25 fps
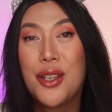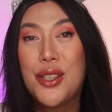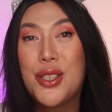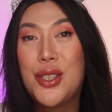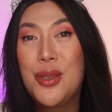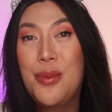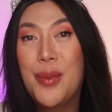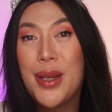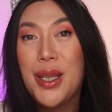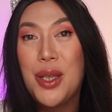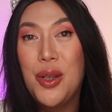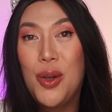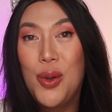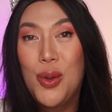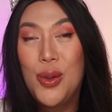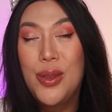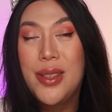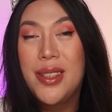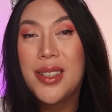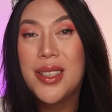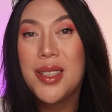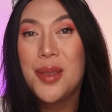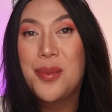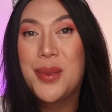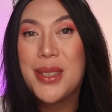To my
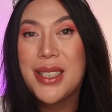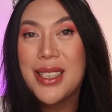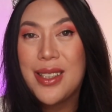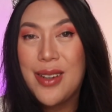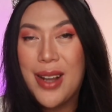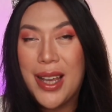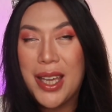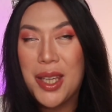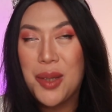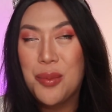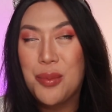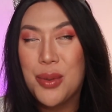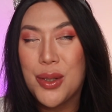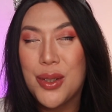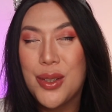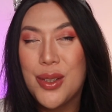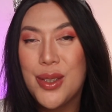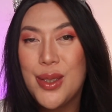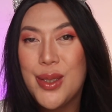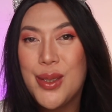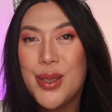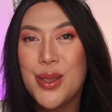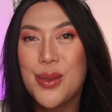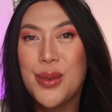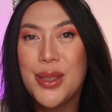old
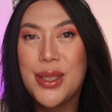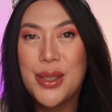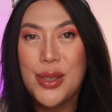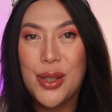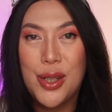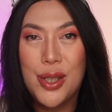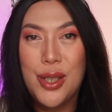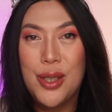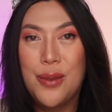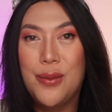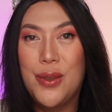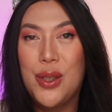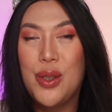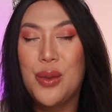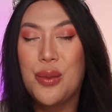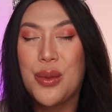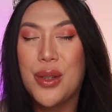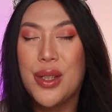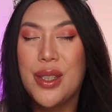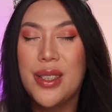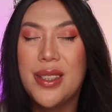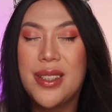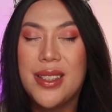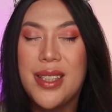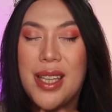subscribers, returning
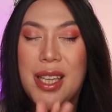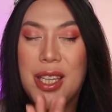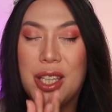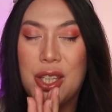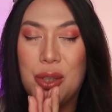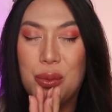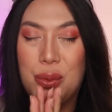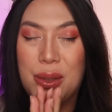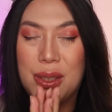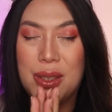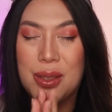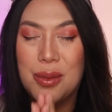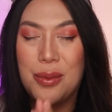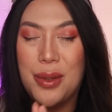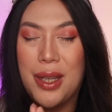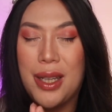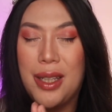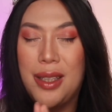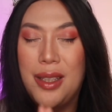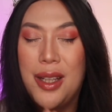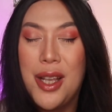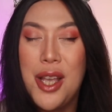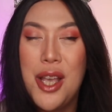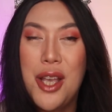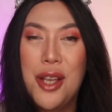viewers, thank you as
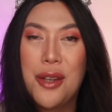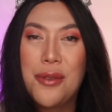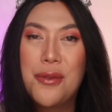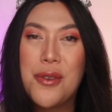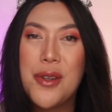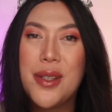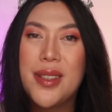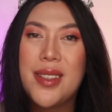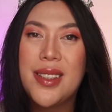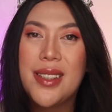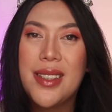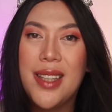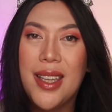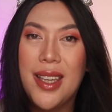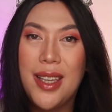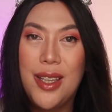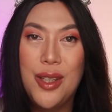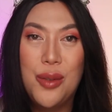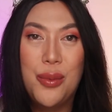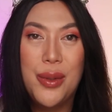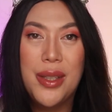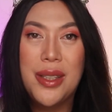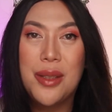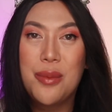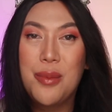well for
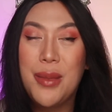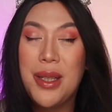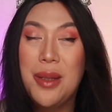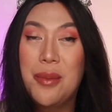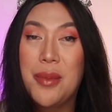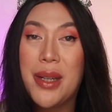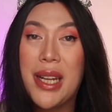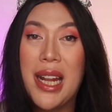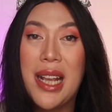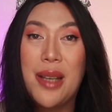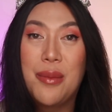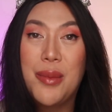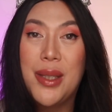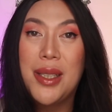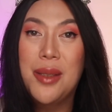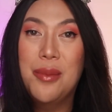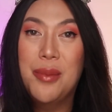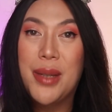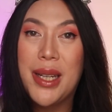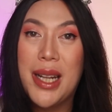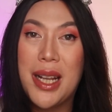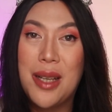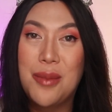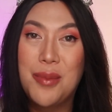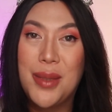staying with me.
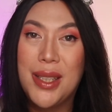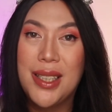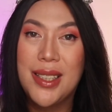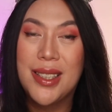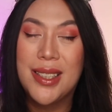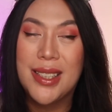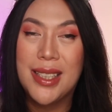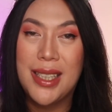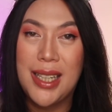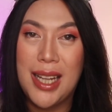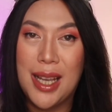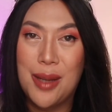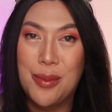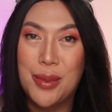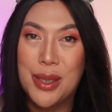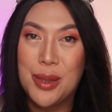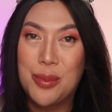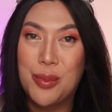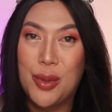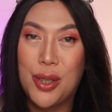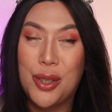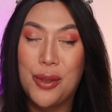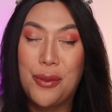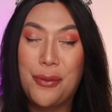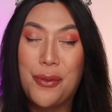Maraming salamat
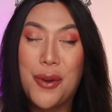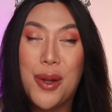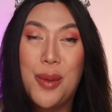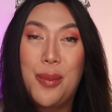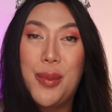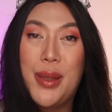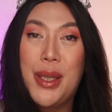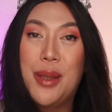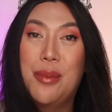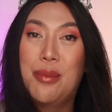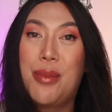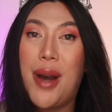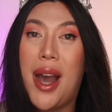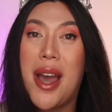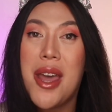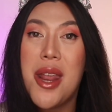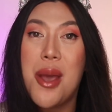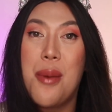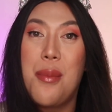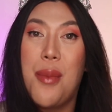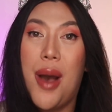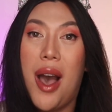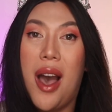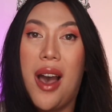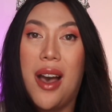po from the
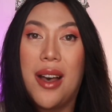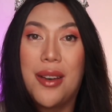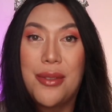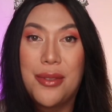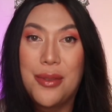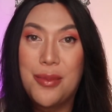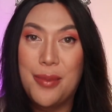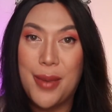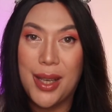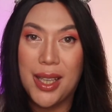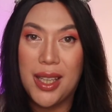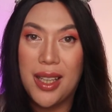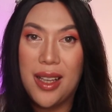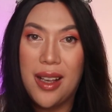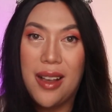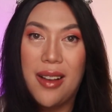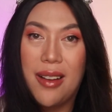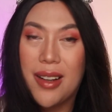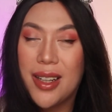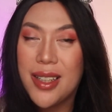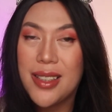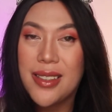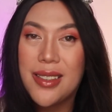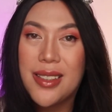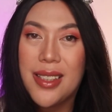bottom of my
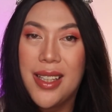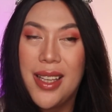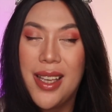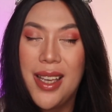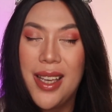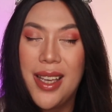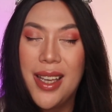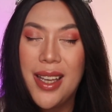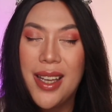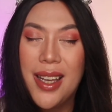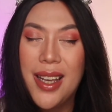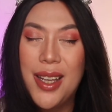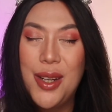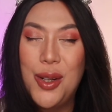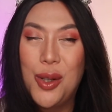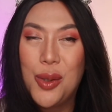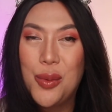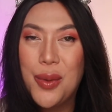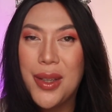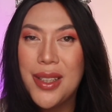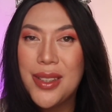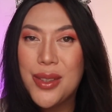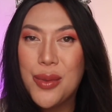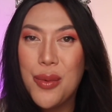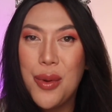heart. And
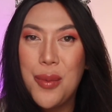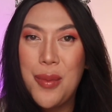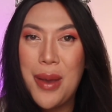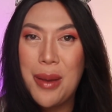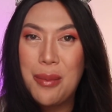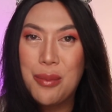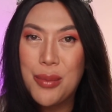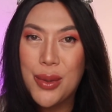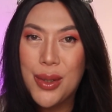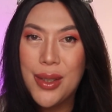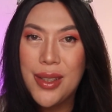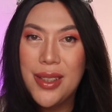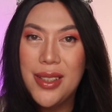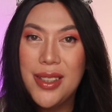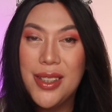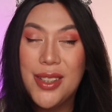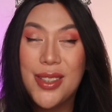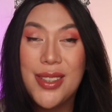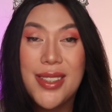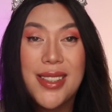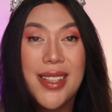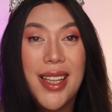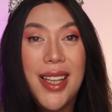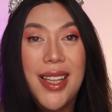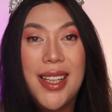always remember
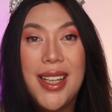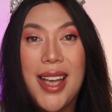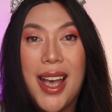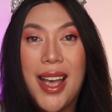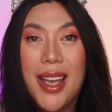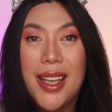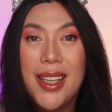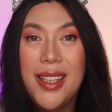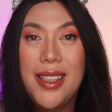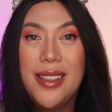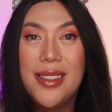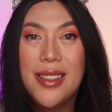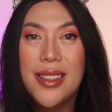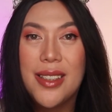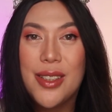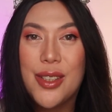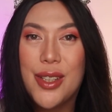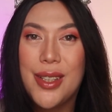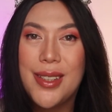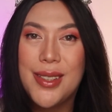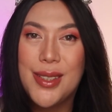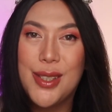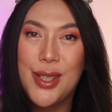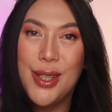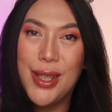to stay kind
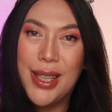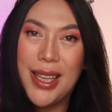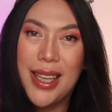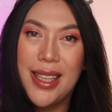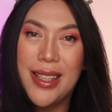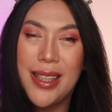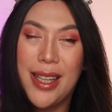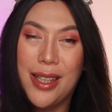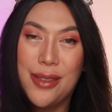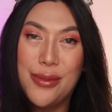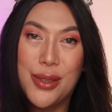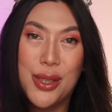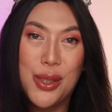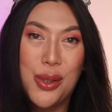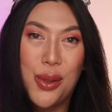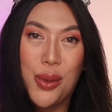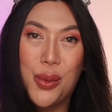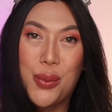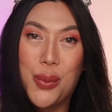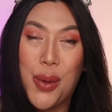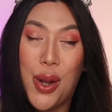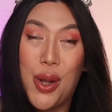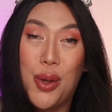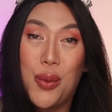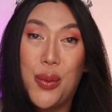because you can never
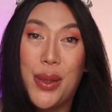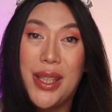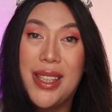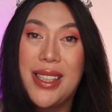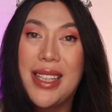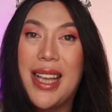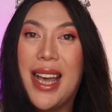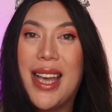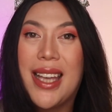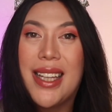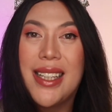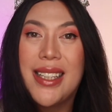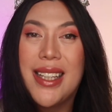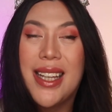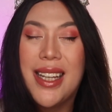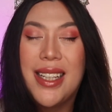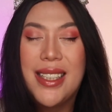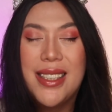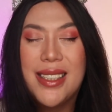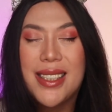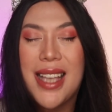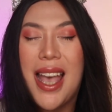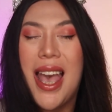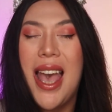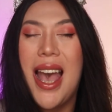go wrong with
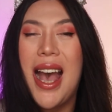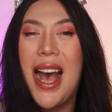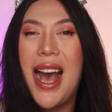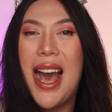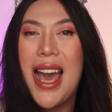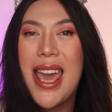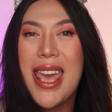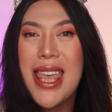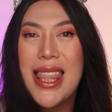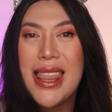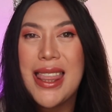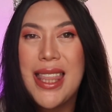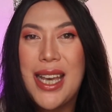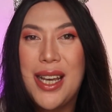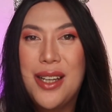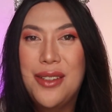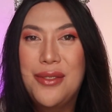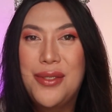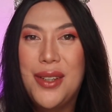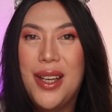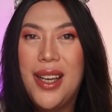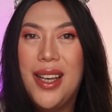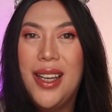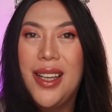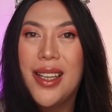kindness. I
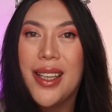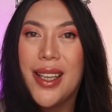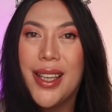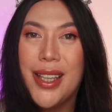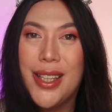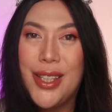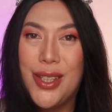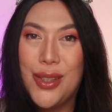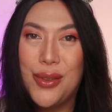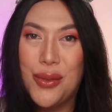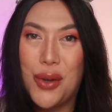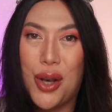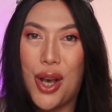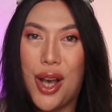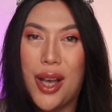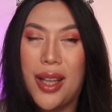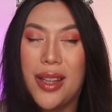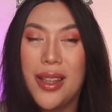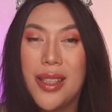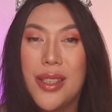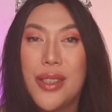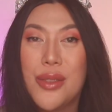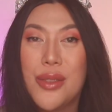love you all.